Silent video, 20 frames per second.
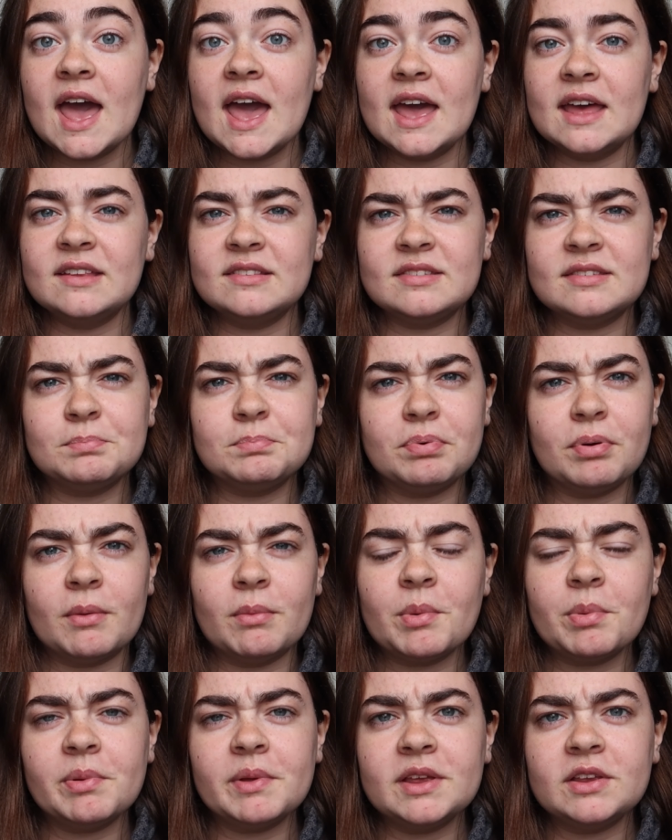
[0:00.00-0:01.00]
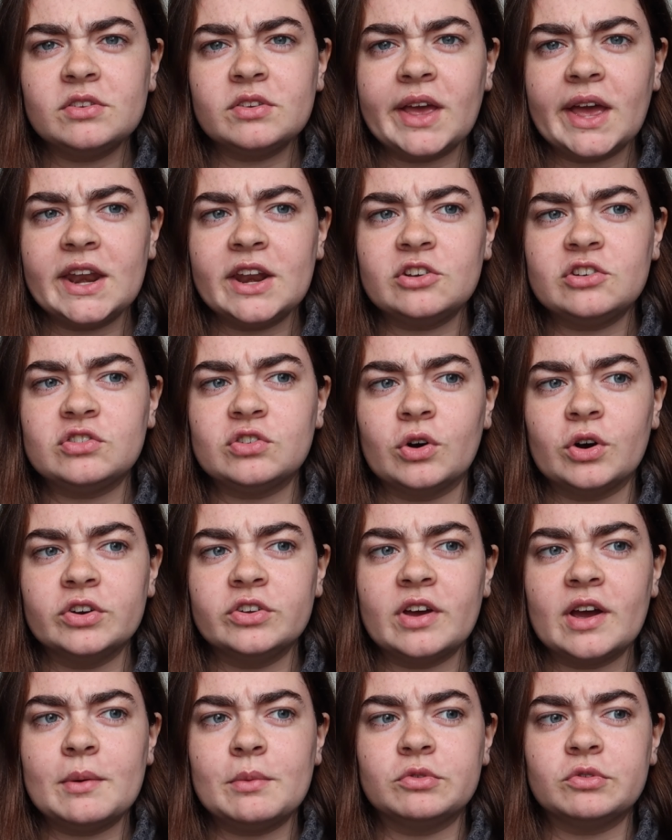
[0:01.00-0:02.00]
It's probably kind of
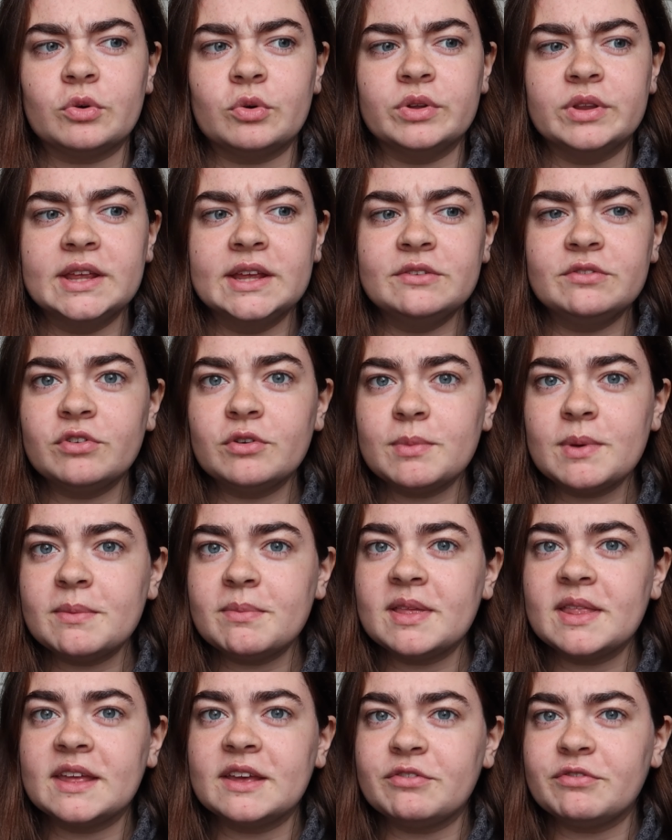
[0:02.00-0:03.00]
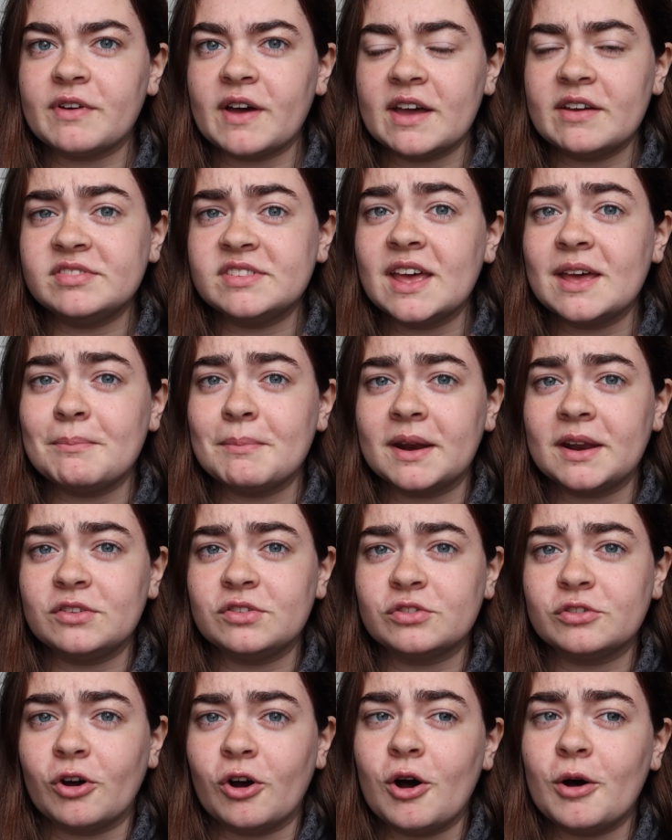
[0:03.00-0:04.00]
shorter. I was only in for maybe like 5-10
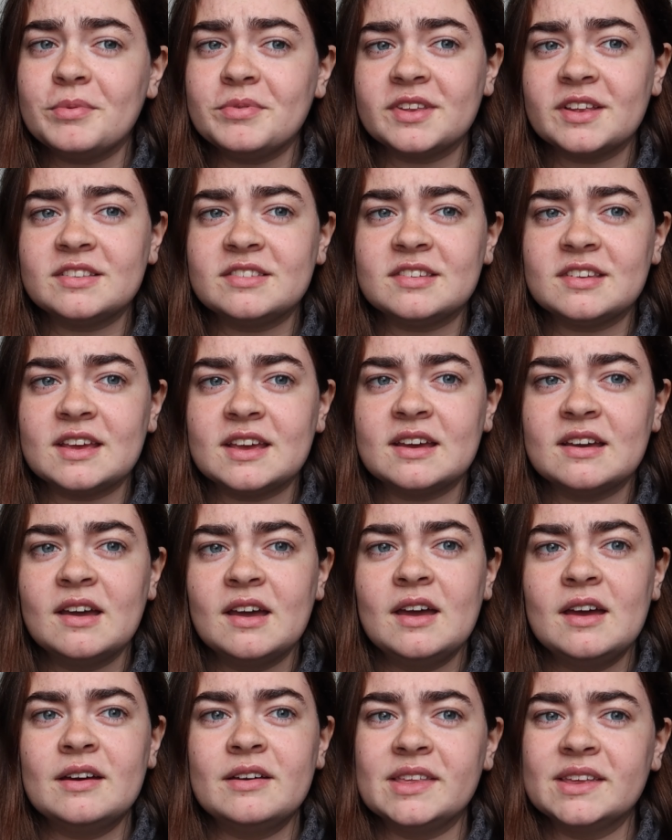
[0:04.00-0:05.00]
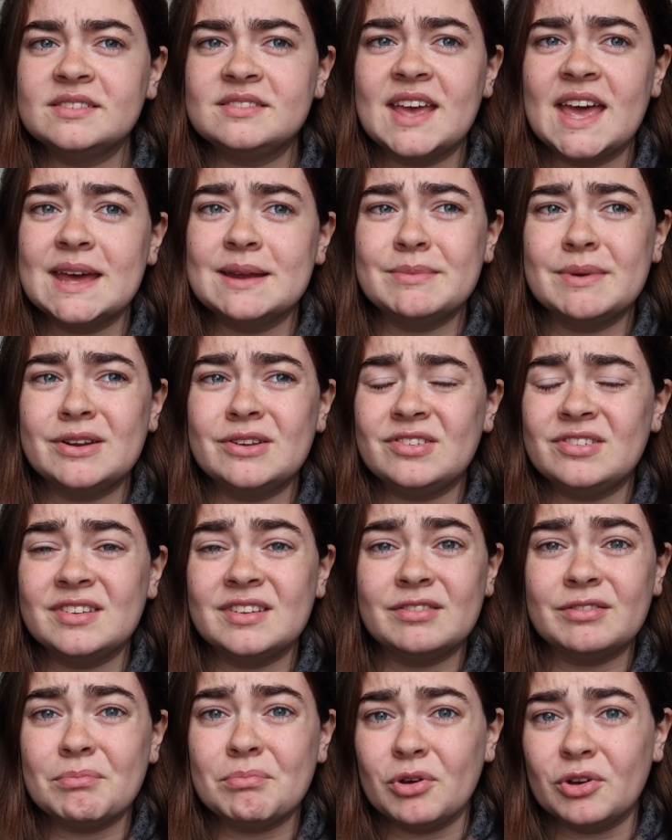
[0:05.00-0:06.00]
minutes tops, I'd say. I think 10 minutes is
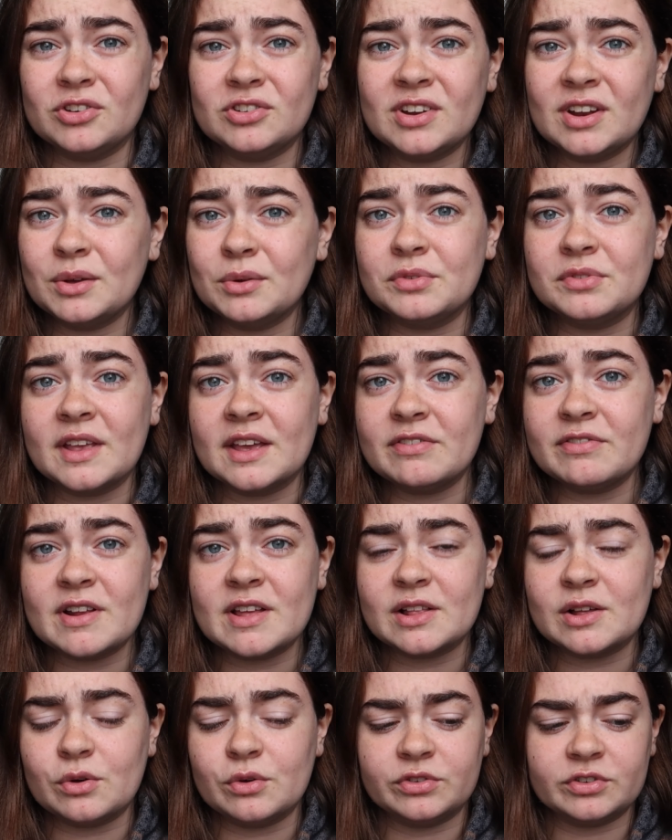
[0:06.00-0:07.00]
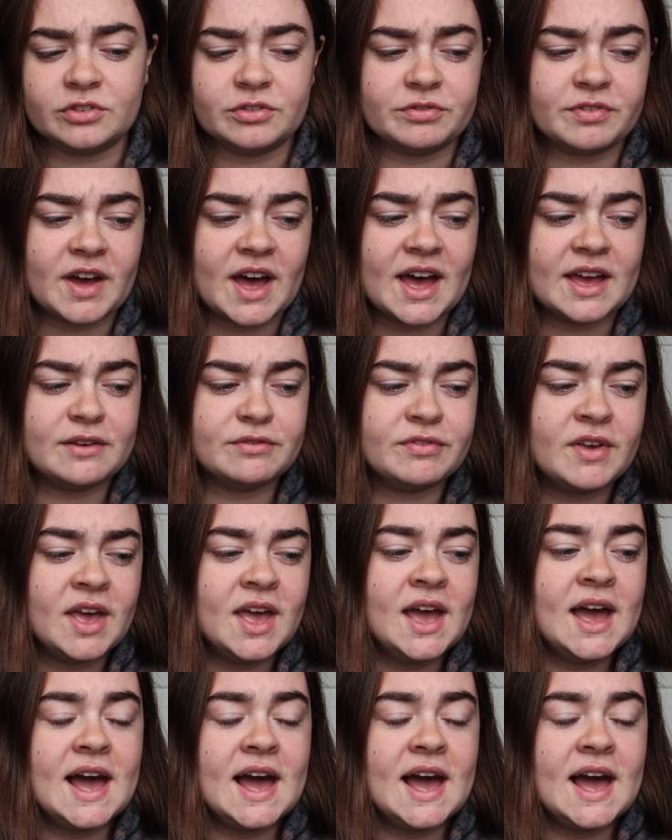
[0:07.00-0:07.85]
even pushing it. It was definitely closer to 5.